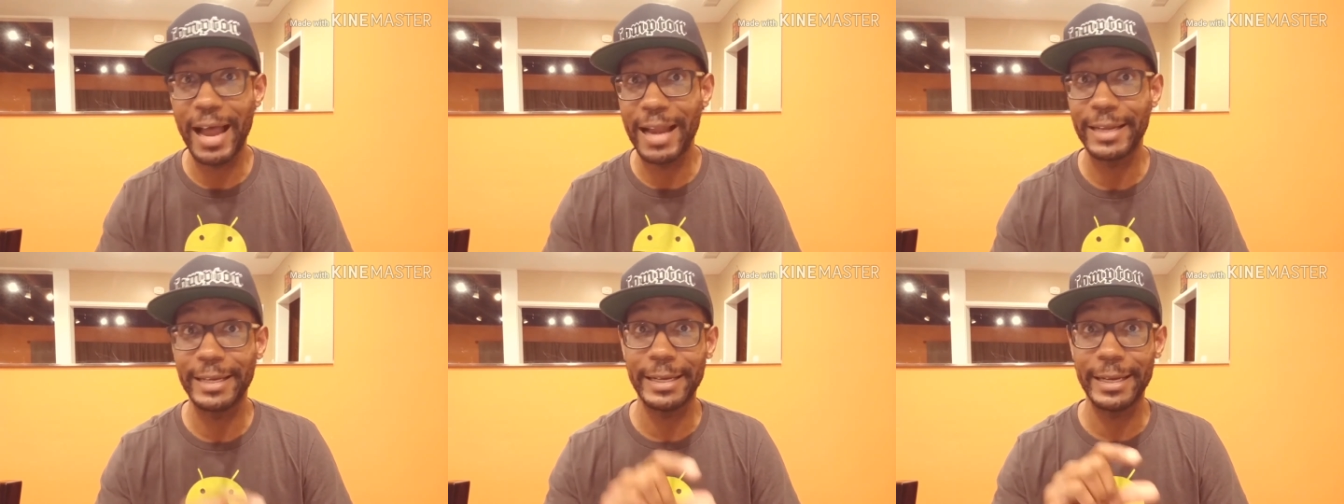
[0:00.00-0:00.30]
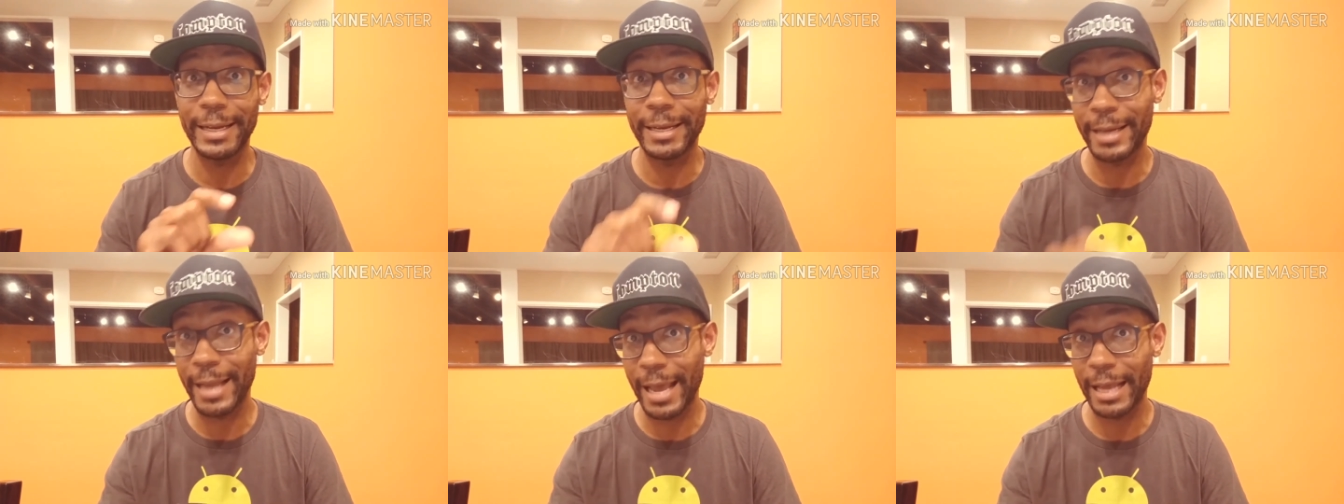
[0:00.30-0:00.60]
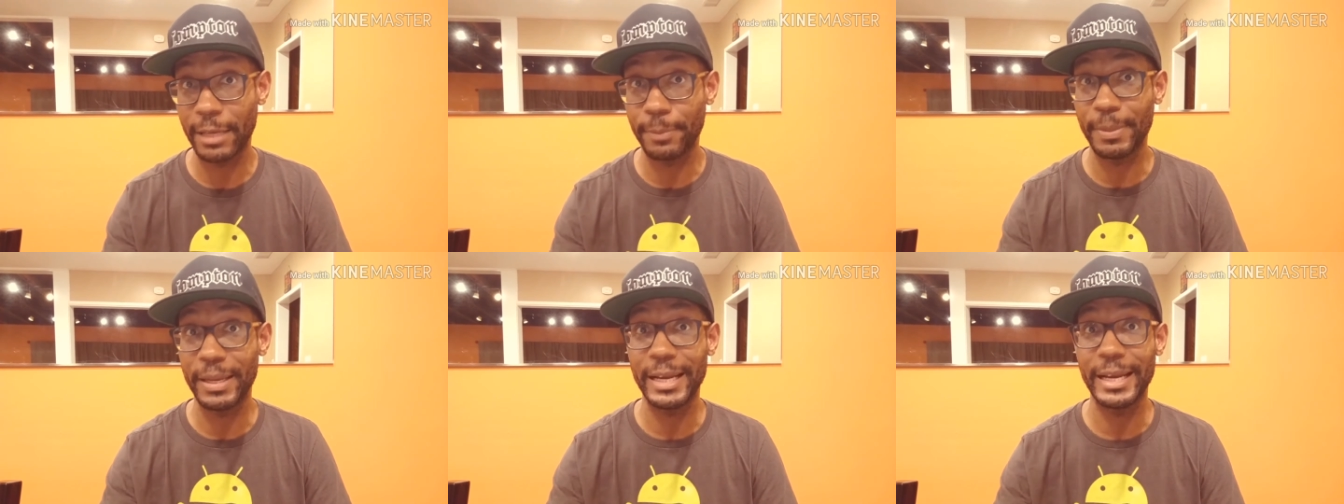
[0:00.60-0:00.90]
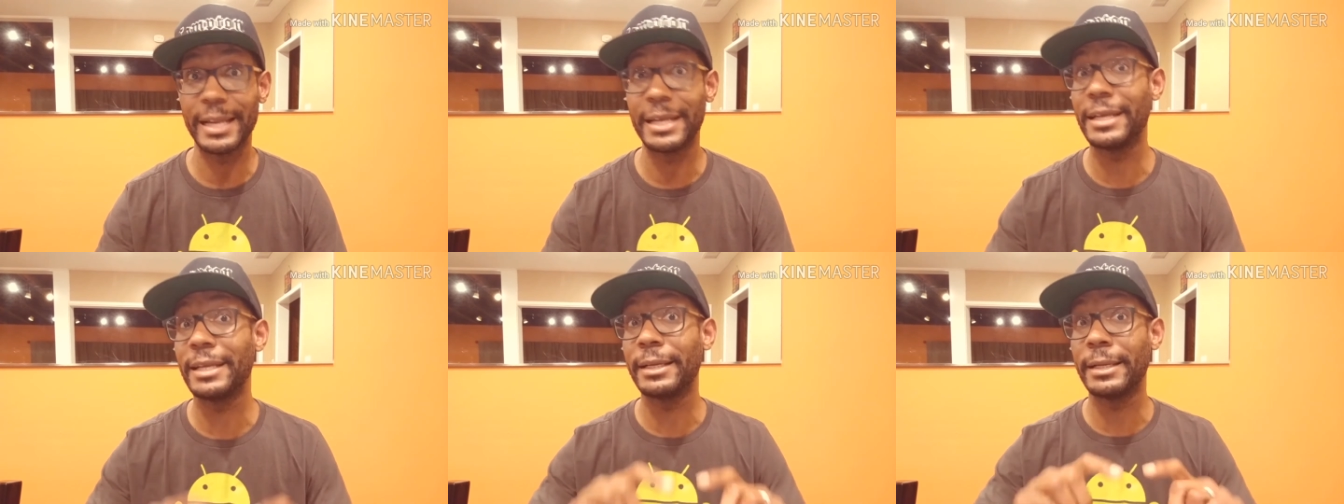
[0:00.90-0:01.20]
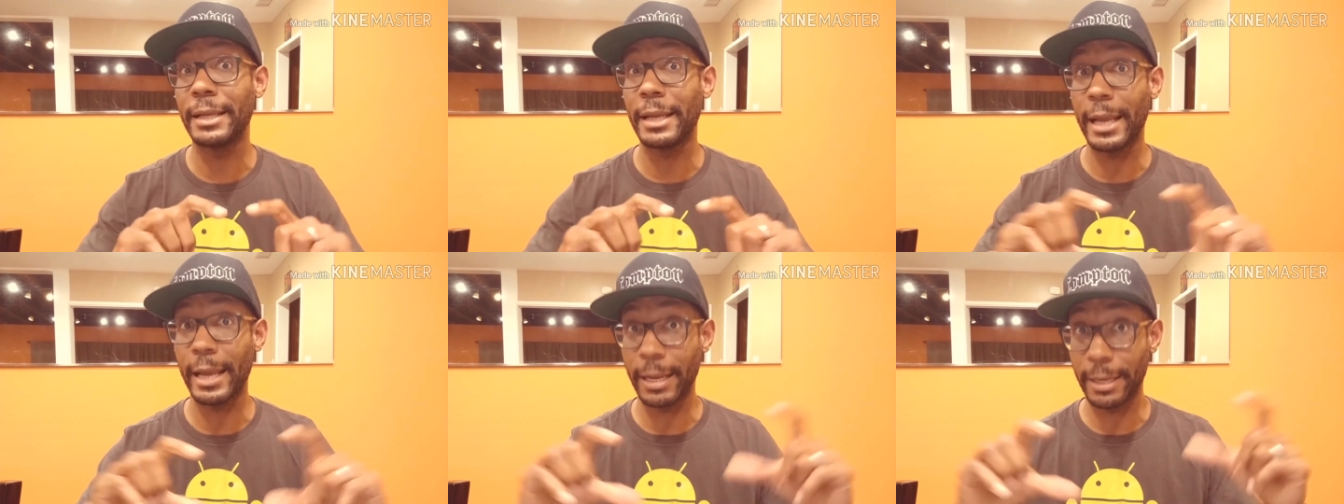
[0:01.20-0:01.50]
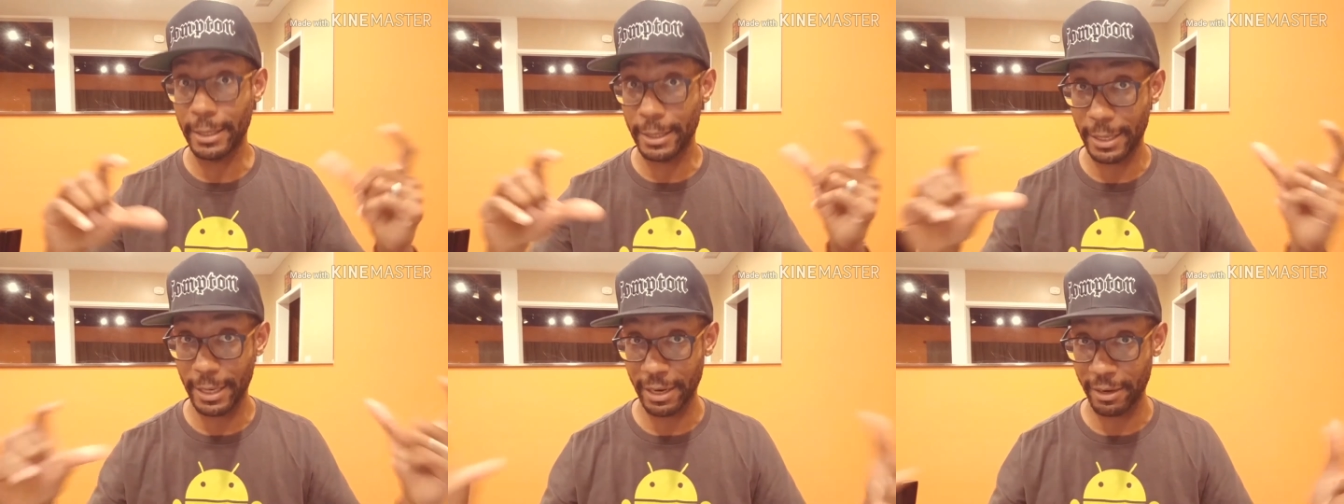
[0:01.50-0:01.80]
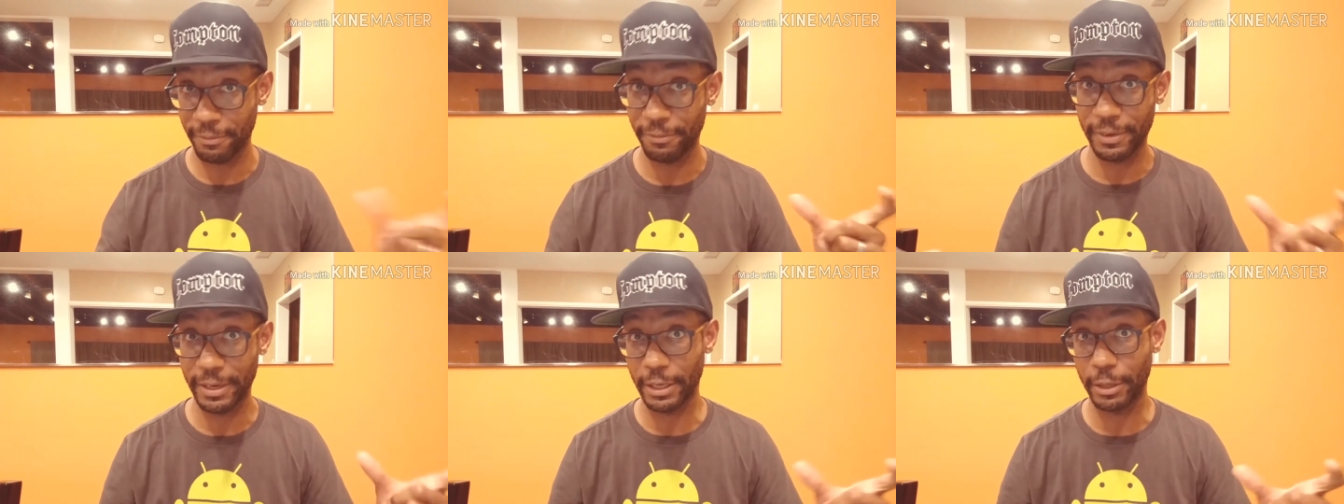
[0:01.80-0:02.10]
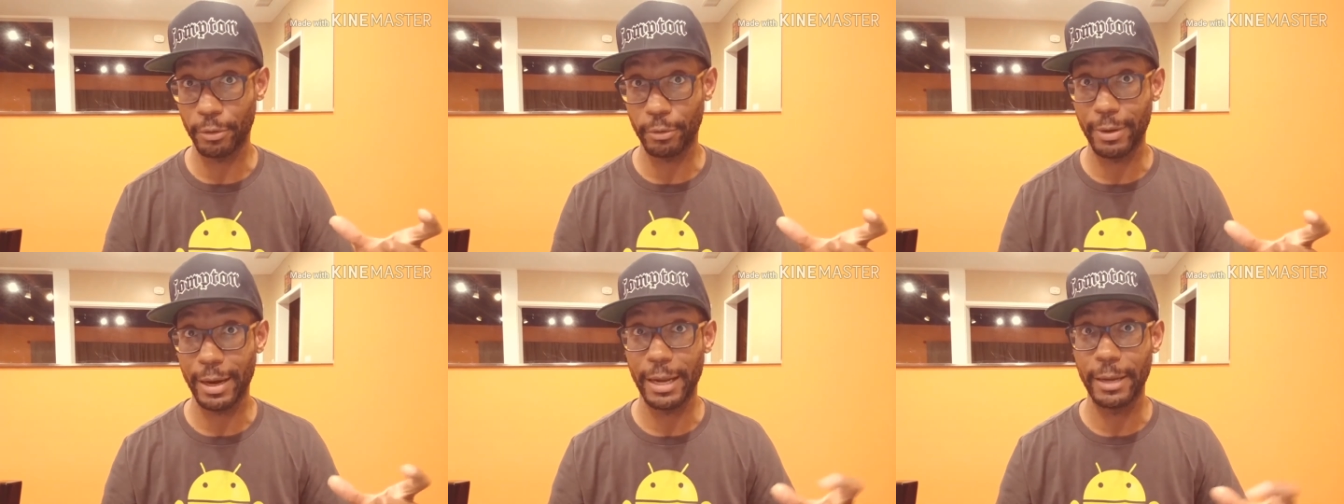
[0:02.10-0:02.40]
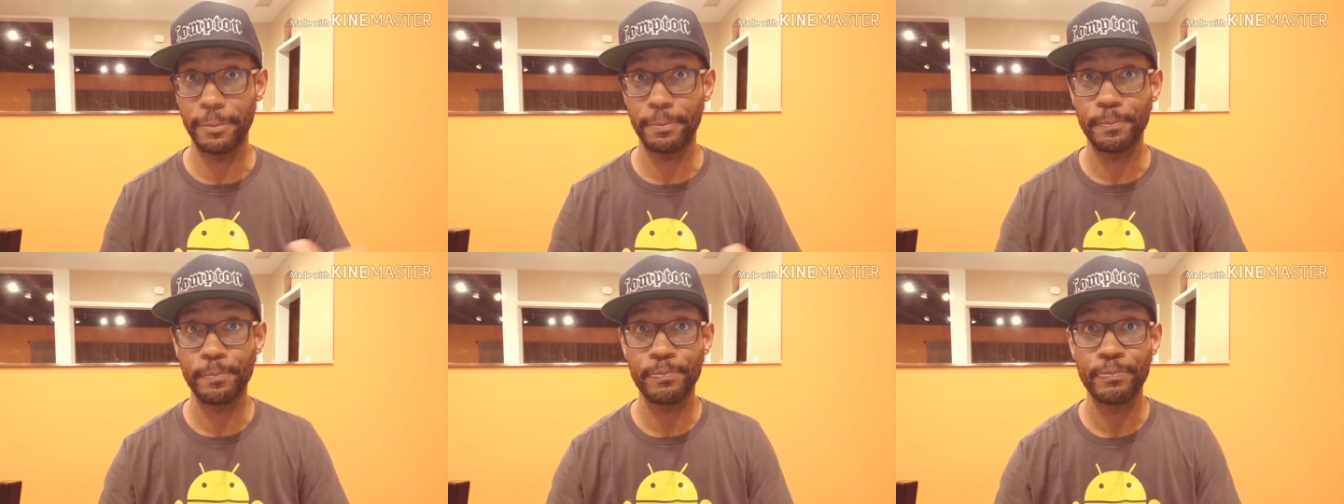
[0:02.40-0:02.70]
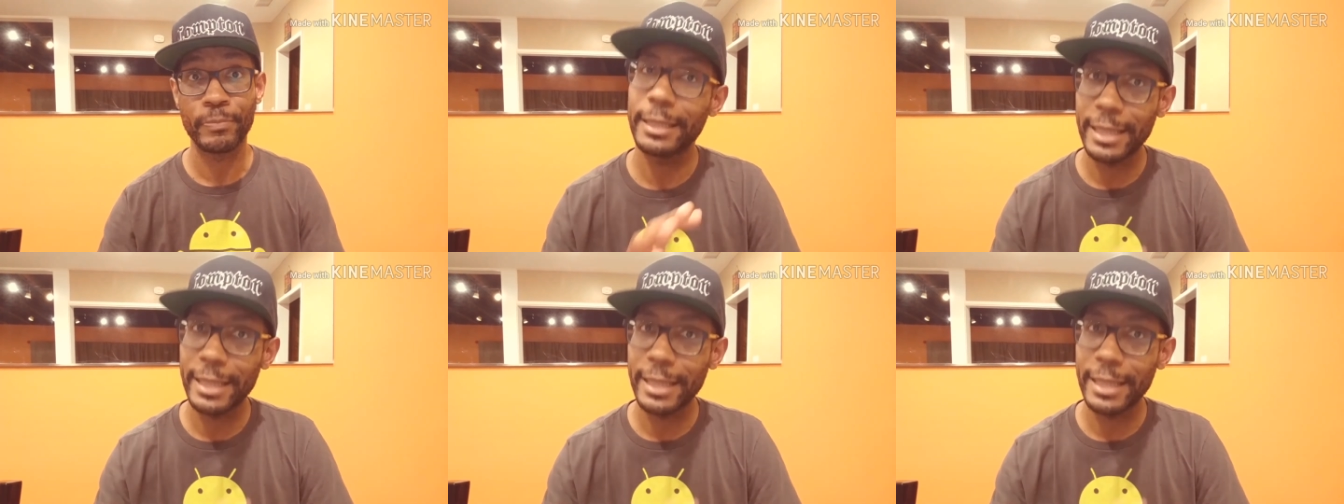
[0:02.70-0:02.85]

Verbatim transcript: finding an element in an, an infinite array.